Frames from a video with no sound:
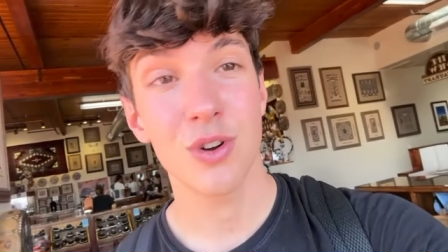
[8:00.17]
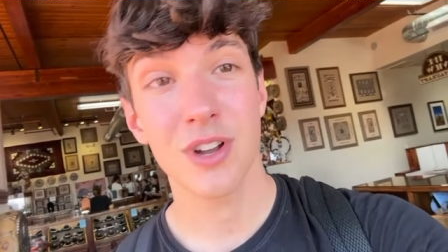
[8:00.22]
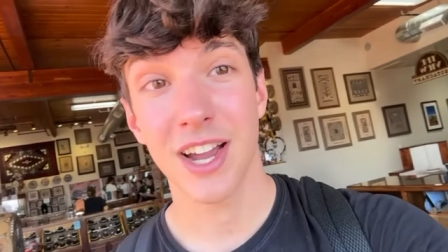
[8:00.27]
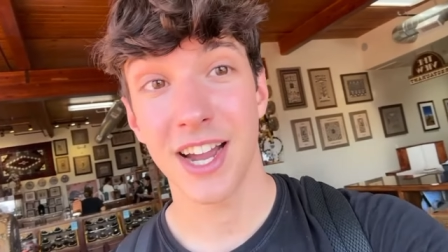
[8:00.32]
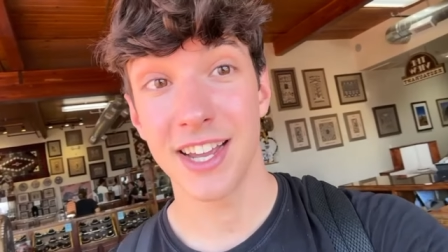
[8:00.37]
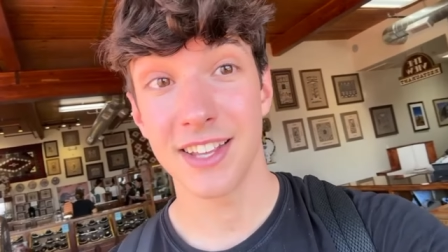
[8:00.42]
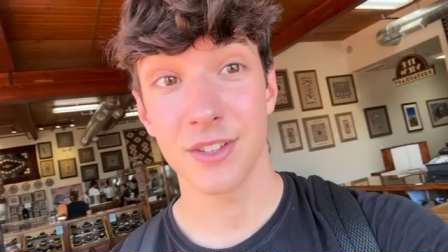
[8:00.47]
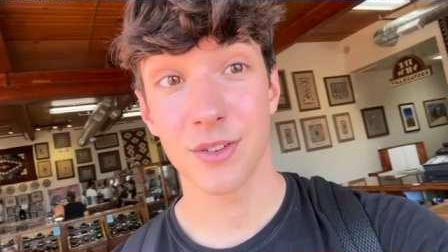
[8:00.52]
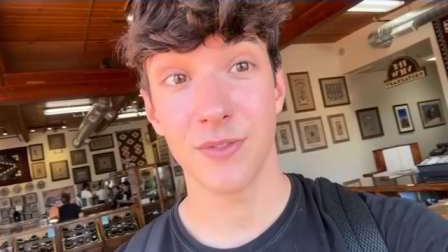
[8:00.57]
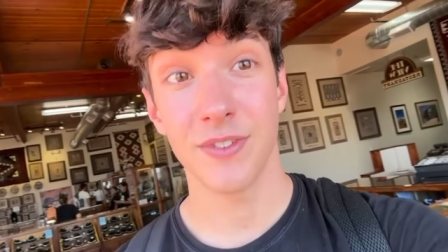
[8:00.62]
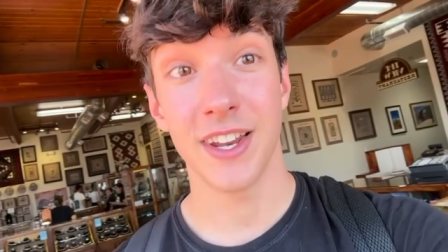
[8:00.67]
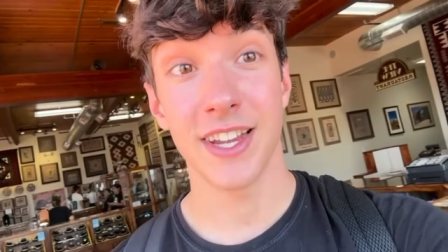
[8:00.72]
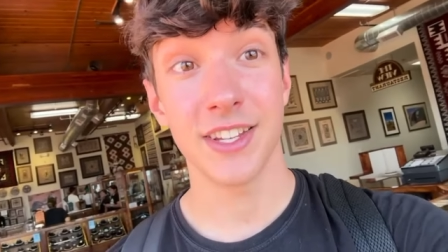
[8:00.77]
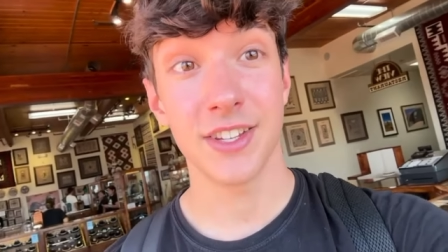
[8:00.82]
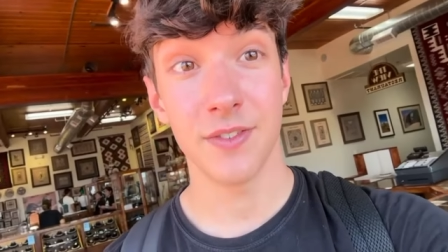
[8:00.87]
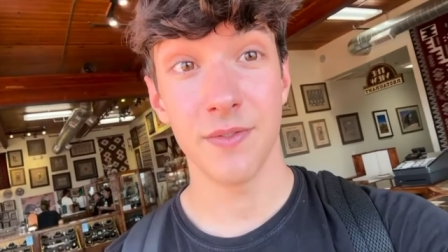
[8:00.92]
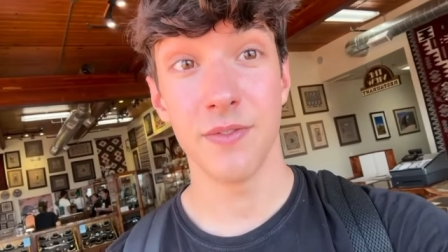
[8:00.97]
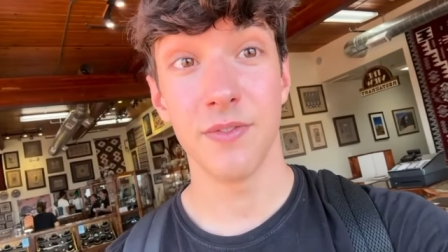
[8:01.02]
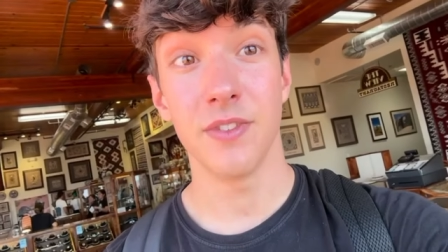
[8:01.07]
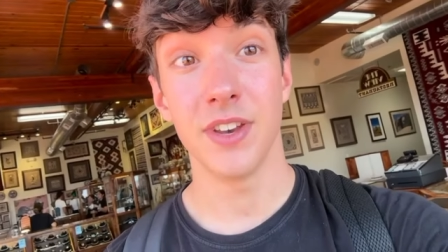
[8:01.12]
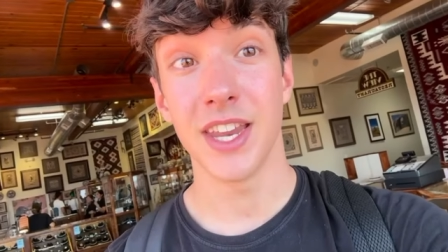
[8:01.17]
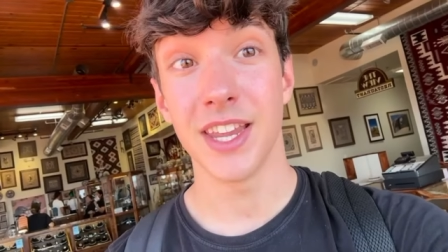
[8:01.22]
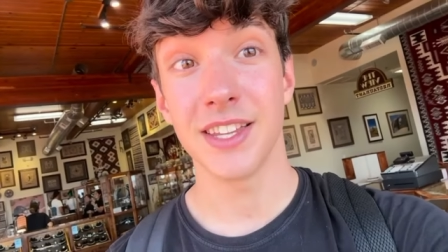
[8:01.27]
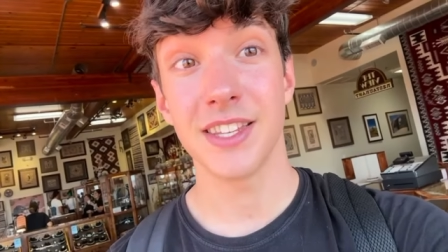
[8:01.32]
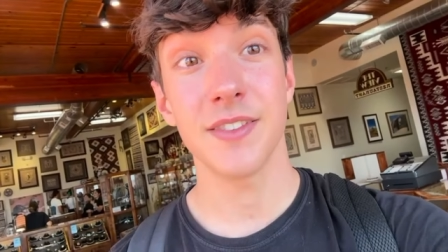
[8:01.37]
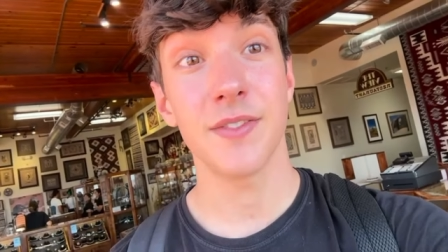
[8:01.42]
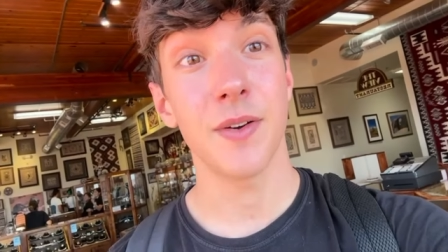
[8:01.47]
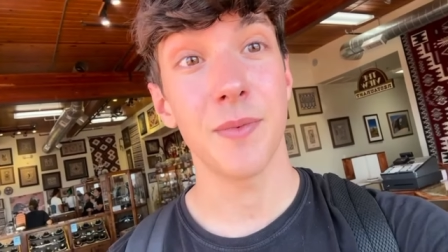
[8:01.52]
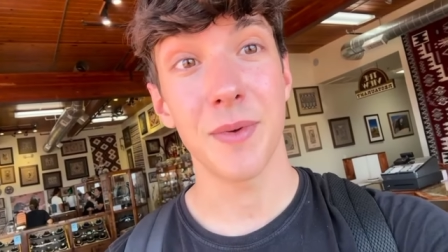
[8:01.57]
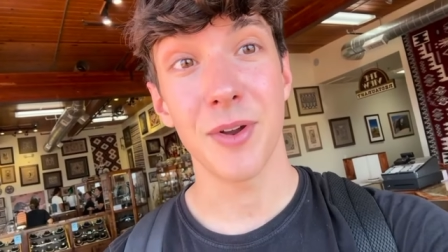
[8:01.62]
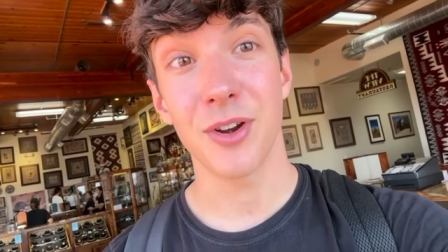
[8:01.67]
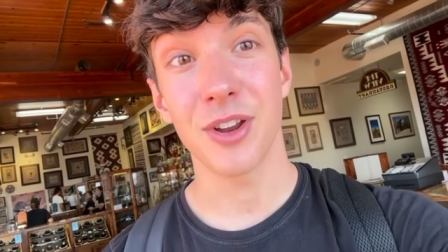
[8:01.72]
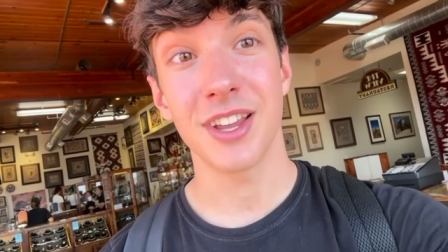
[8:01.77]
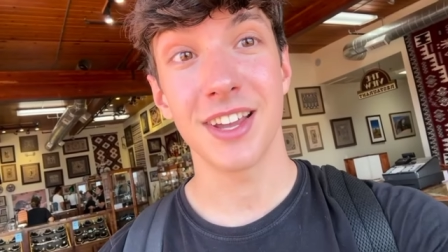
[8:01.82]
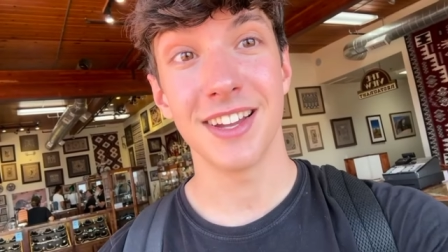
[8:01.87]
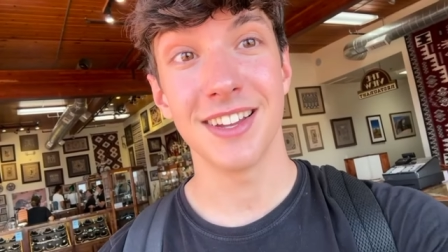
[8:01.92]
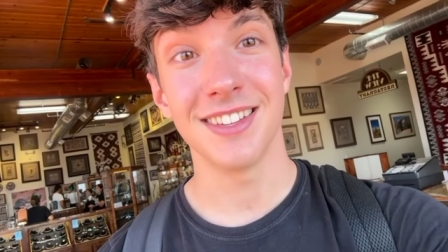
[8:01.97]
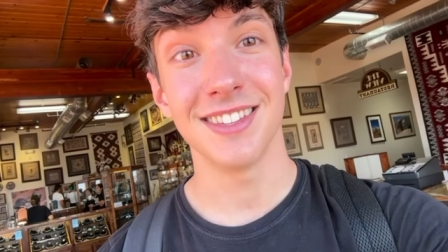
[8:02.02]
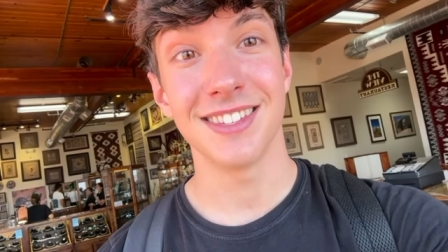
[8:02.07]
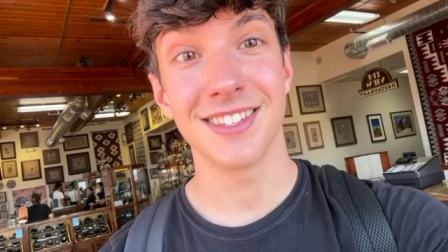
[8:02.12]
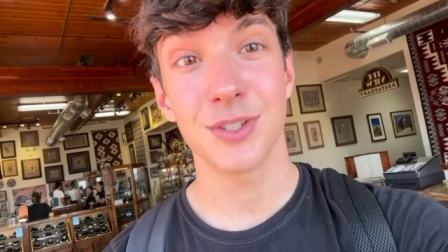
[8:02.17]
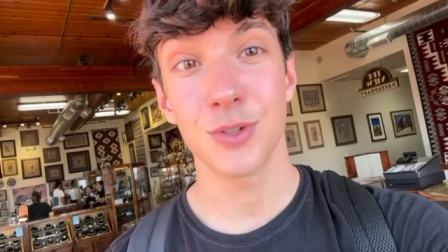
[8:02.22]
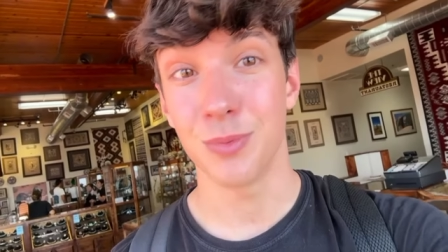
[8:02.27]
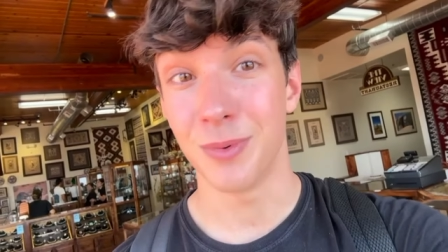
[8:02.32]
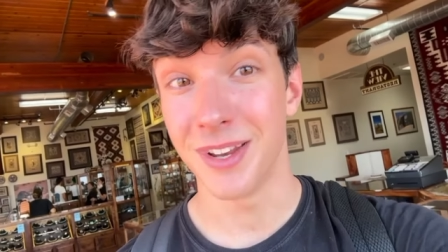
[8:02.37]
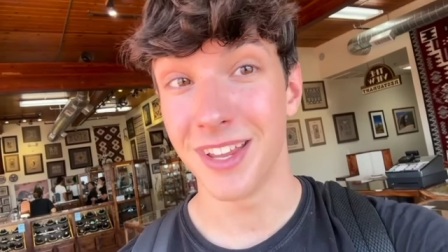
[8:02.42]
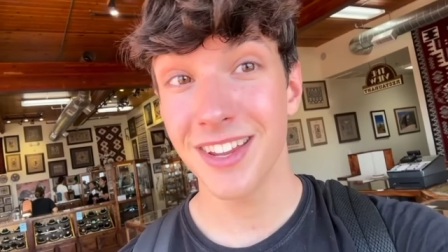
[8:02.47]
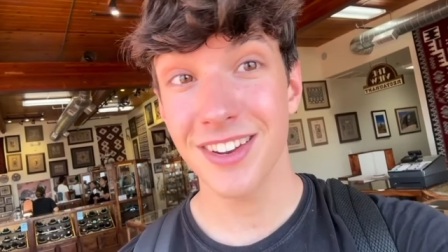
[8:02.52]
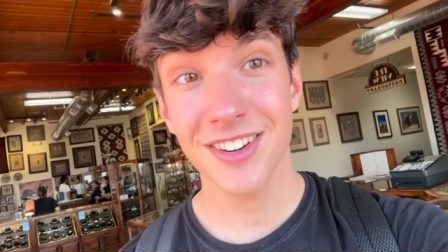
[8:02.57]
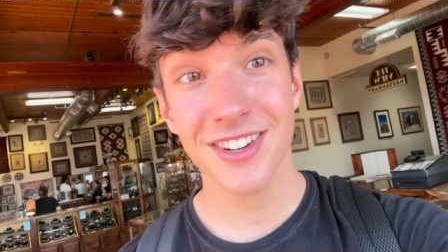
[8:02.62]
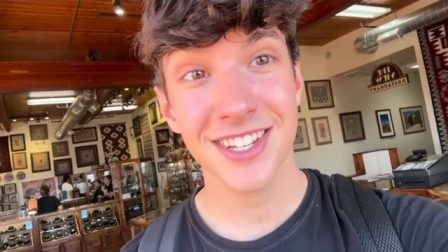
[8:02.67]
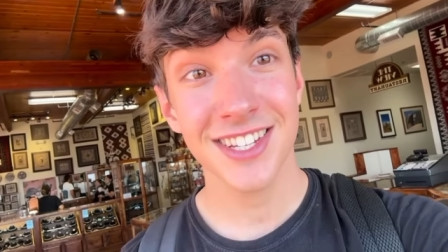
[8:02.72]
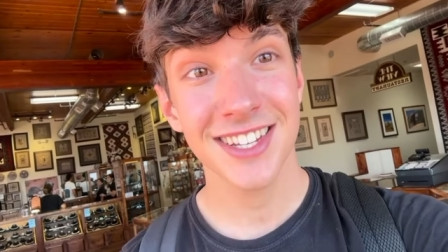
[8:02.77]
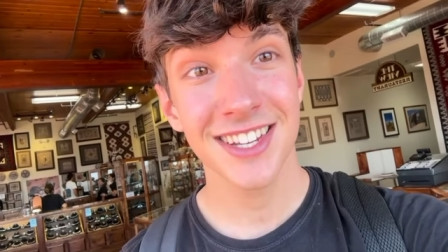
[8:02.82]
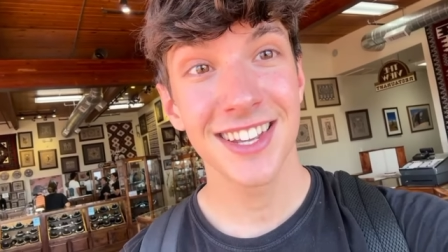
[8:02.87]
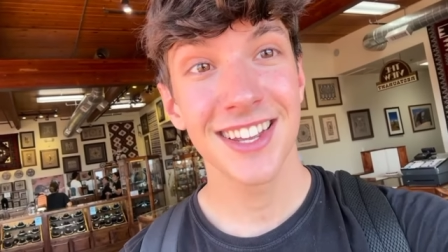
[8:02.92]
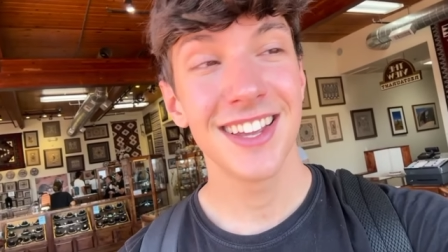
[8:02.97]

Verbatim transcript: kinds of Native, Native American souvenirs